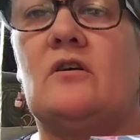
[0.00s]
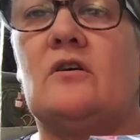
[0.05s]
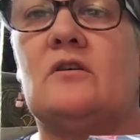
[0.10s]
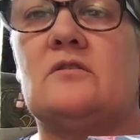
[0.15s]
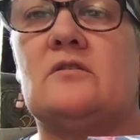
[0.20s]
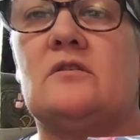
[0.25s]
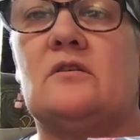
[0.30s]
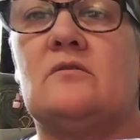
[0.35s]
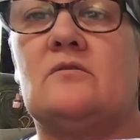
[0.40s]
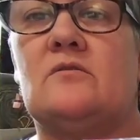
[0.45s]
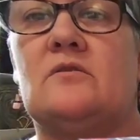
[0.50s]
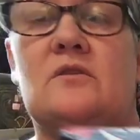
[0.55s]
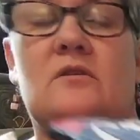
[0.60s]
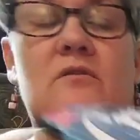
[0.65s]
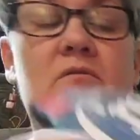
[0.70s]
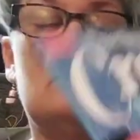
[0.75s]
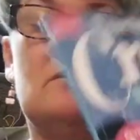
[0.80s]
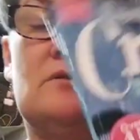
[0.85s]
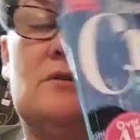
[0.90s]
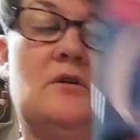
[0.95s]
here
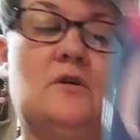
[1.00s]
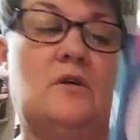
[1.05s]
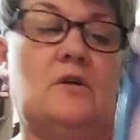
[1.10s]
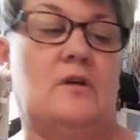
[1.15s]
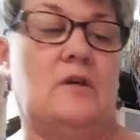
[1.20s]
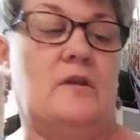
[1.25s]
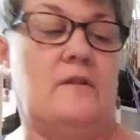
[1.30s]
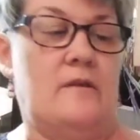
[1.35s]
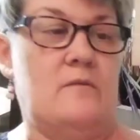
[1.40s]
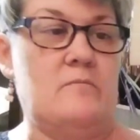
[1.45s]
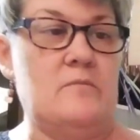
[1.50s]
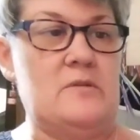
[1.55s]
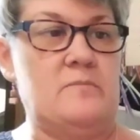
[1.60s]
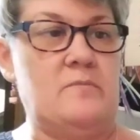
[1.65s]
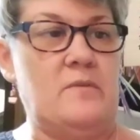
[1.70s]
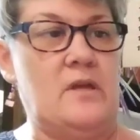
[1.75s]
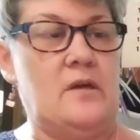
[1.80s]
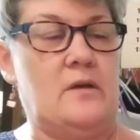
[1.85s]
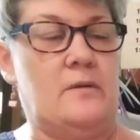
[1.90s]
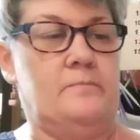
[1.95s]
also, so
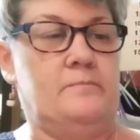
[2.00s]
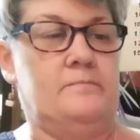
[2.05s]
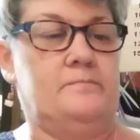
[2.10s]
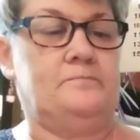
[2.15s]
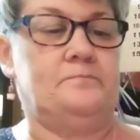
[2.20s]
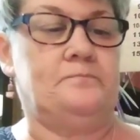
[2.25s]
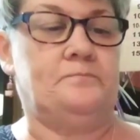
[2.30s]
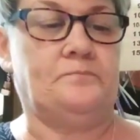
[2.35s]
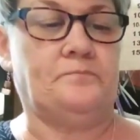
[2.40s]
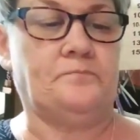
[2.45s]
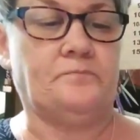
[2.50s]
that must be it.